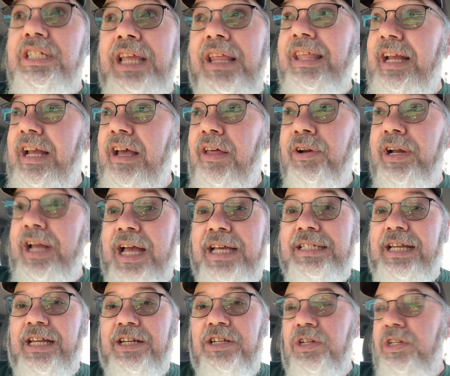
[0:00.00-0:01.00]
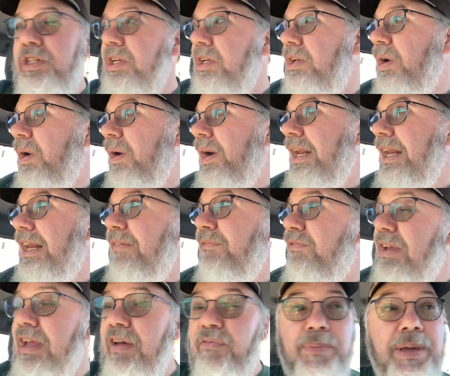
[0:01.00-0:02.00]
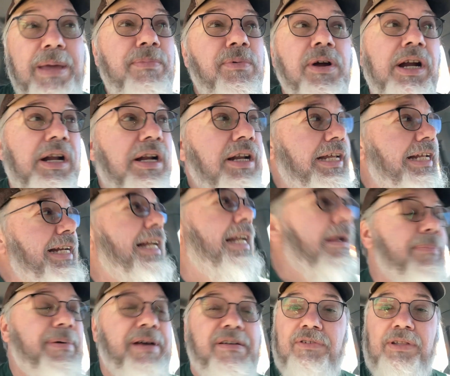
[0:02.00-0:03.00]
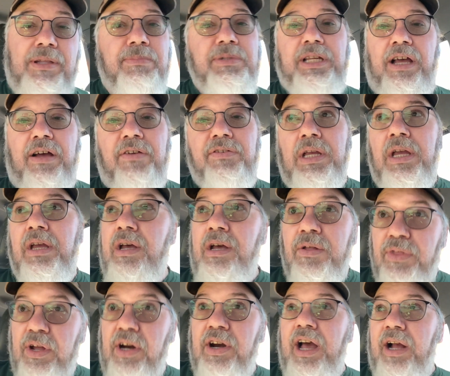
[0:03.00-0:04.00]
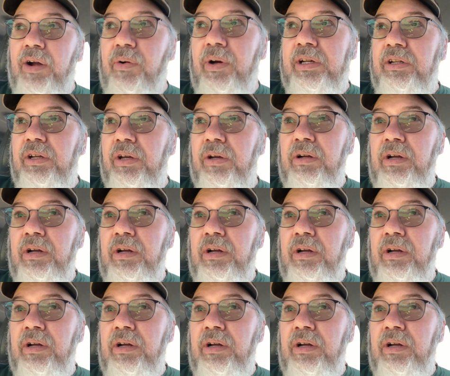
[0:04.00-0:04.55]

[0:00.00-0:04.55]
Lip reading: I think other gas stations should do it. And if people aren't cleaning up after themselves, they're not going to.